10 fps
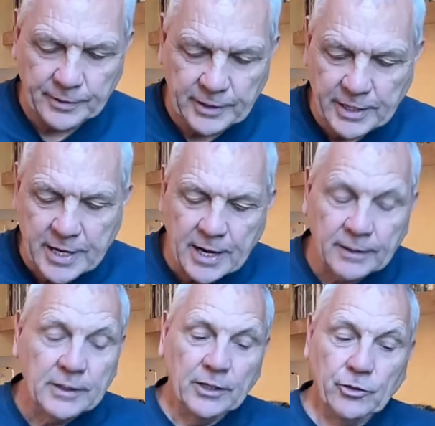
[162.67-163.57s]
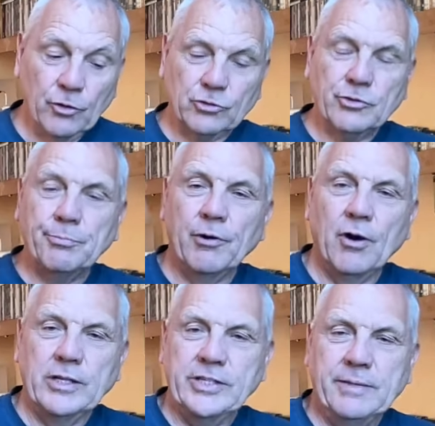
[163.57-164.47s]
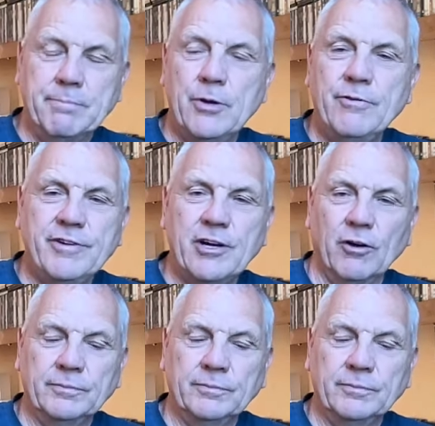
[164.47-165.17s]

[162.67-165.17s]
Yeah, not surprising. Moving